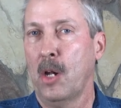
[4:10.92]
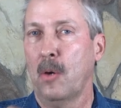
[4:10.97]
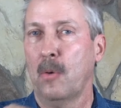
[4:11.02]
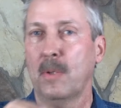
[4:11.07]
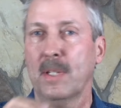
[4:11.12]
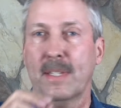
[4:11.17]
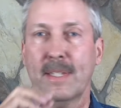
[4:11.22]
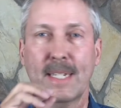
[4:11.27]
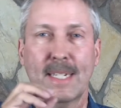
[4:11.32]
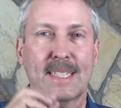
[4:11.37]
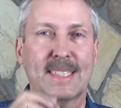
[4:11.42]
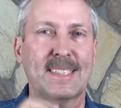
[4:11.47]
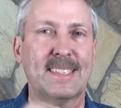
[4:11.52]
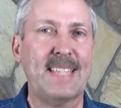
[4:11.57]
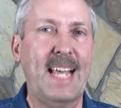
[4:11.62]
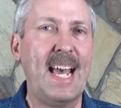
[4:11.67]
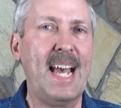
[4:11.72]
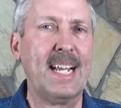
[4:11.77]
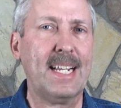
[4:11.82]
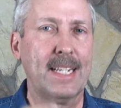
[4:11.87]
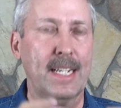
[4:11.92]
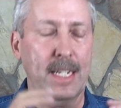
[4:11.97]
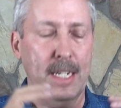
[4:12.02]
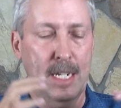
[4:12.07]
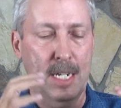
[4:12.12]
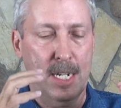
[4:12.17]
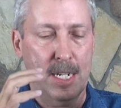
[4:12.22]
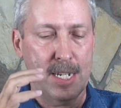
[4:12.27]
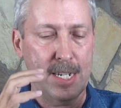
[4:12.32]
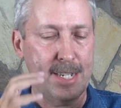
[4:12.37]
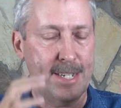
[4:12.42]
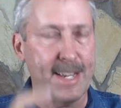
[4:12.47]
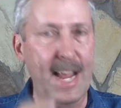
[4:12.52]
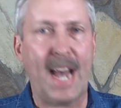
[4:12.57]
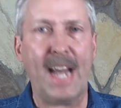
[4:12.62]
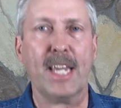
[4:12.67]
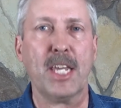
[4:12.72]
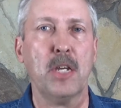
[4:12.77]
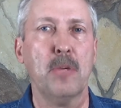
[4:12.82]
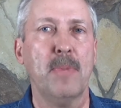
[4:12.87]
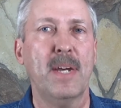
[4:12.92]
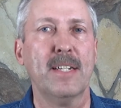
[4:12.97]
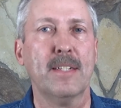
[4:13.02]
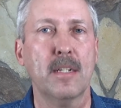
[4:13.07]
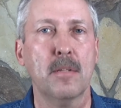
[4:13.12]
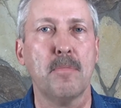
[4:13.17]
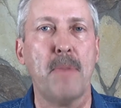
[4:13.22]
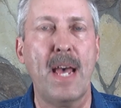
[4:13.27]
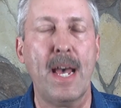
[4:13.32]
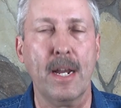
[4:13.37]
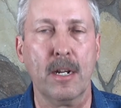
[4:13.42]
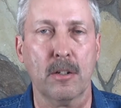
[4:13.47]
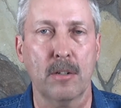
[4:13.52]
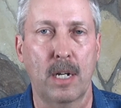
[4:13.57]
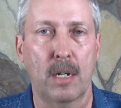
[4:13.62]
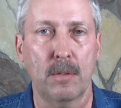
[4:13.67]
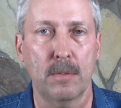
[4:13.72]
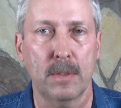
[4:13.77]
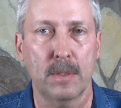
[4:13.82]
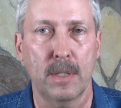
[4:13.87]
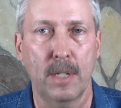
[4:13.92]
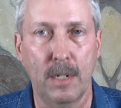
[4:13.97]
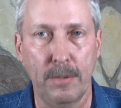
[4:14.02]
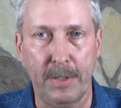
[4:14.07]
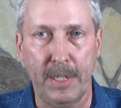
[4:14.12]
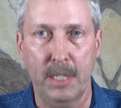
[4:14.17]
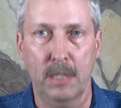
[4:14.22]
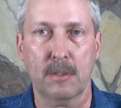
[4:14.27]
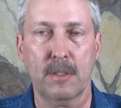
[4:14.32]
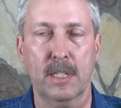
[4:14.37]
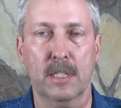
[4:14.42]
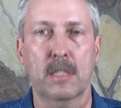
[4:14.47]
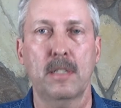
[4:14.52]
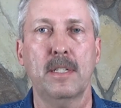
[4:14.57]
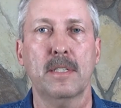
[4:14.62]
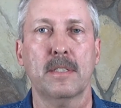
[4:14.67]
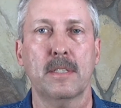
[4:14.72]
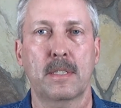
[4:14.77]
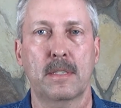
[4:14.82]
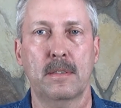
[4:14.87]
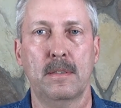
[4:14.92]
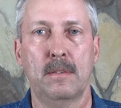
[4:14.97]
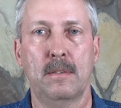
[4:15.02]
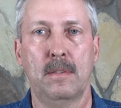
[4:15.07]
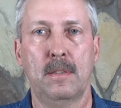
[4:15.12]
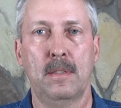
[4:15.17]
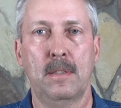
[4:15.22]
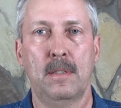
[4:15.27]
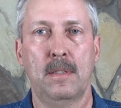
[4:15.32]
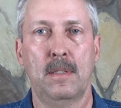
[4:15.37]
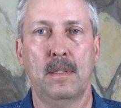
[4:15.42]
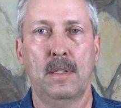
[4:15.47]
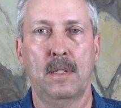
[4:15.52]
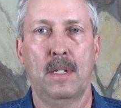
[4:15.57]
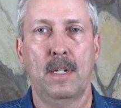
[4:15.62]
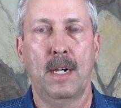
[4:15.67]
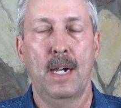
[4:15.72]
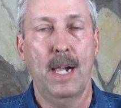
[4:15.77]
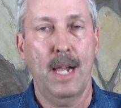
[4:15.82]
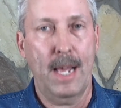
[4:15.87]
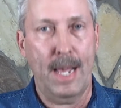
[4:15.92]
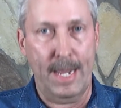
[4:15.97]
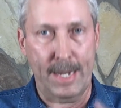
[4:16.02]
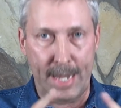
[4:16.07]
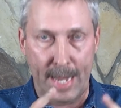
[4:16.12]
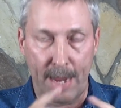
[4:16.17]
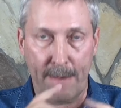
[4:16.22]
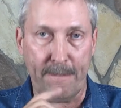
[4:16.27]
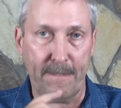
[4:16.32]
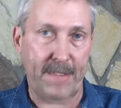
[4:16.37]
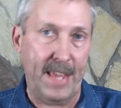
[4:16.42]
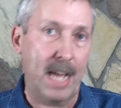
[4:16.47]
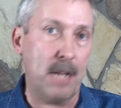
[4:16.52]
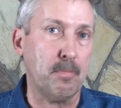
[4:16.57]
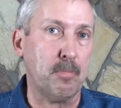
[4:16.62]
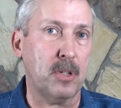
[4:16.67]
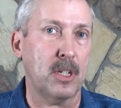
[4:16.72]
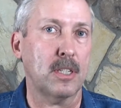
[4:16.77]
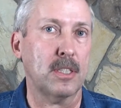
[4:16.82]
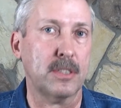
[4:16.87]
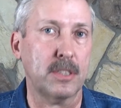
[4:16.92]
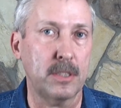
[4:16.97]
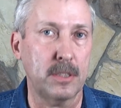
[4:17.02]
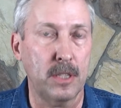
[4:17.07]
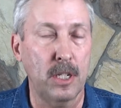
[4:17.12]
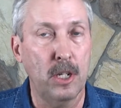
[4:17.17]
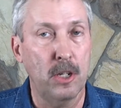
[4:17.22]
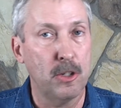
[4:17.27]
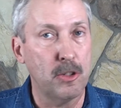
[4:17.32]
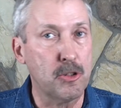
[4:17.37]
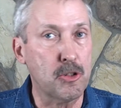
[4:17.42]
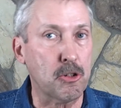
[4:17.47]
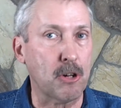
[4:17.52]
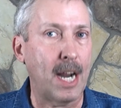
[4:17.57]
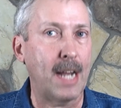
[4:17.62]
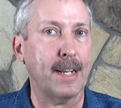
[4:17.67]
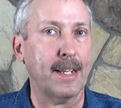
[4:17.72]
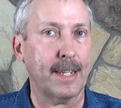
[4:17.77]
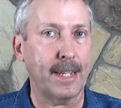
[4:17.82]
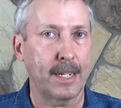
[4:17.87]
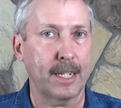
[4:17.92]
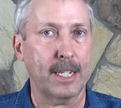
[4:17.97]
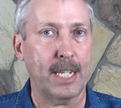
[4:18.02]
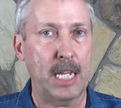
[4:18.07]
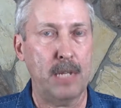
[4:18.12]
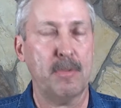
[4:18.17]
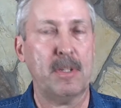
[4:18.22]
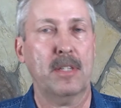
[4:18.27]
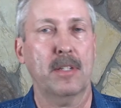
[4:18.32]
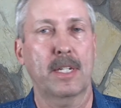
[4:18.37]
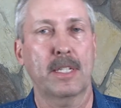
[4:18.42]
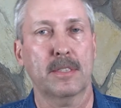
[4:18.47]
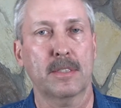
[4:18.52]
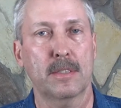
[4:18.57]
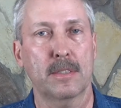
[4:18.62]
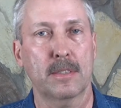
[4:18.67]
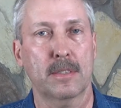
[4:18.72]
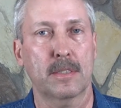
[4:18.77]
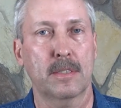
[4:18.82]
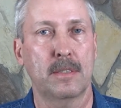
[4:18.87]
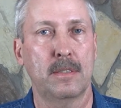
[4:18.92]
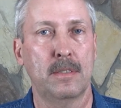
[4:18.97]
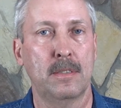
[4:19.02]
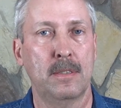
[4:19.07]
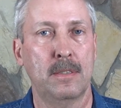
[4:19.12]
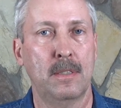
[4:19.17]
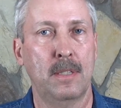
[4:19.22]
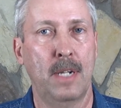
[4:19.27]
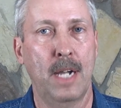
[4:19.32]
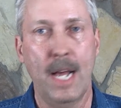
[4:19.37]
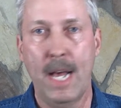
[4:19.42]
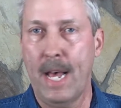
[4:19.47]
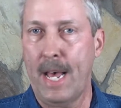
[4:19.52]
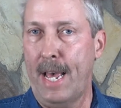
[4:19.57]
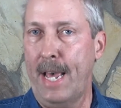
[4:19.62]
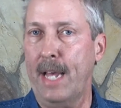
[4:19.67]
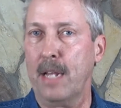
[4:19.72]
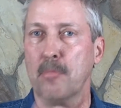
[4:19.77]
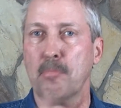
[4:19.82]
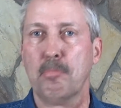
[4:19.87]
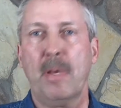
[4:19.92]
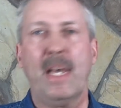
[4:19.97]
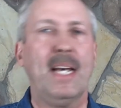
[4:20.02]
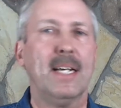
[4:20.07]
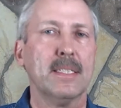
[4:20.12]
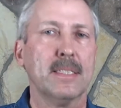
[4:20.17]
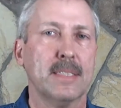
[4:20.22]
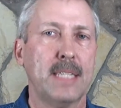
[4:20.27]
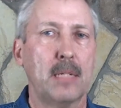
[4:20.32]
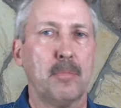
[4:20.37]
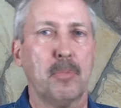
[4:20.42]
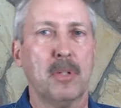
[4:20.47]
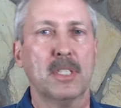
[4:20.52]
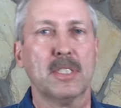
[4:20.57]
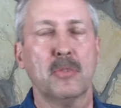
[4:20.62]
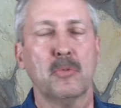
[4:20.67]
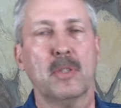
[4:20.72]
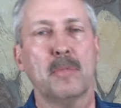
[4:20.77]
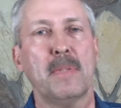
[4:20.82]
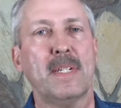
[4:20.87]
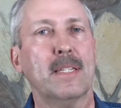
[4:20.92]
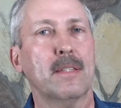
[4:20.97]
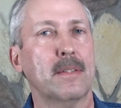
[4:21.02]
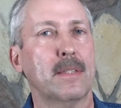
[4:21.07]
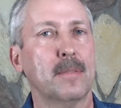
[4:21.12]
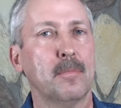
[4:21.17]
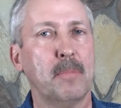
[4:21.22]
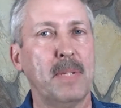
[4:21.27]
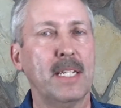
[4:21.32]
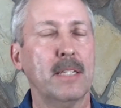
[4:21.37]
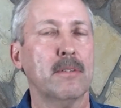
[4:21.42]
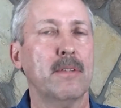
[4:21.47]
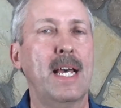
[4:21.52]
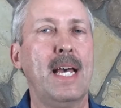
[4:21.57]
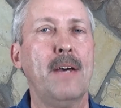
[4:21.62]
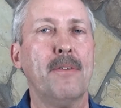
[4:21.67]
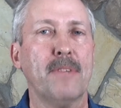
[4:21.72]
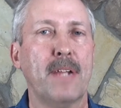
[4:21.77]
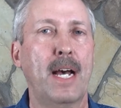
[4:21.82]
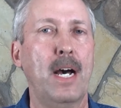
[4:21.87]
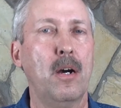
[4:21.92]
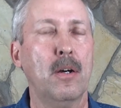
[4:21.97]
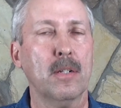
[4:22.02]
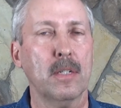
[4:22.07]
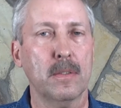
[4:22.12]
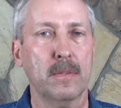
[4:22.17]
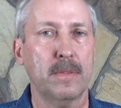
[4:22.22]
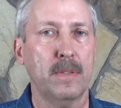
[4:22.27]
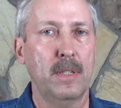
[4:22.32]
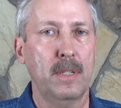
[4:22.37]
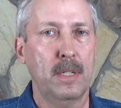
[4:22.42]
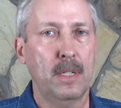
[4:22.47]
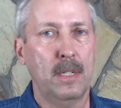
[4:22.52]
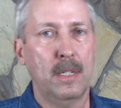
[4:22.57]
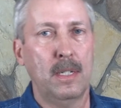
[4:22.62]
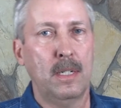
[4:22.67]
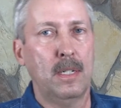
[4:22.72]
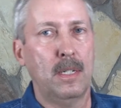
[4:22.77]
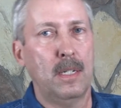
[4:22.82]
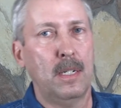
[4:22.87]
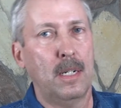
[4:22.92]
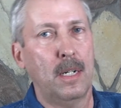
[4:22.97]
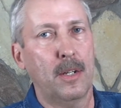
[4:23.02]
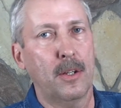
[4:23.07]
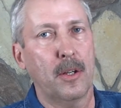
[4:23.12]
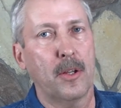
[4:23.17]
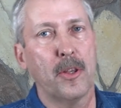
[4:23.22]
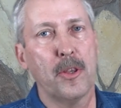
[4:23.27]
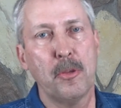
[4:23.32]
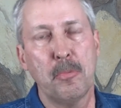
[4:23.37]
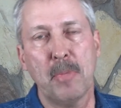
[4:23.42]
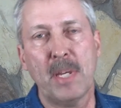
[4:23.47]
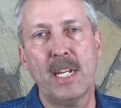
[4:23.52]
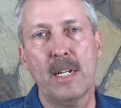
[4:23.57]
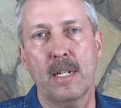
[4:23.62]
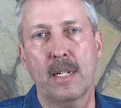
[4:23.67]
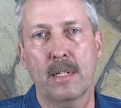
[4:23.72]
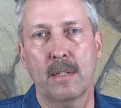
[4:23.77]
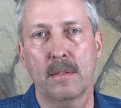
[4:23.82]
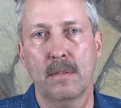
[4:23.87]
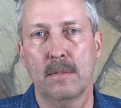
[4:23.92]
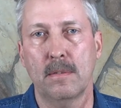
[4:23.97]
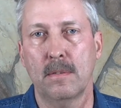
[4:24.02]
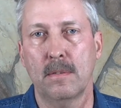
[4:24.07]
with the exact documented background of Hillary Clinton and have that person try to get a gaming license. At best, that person would be laughed out of the meeting.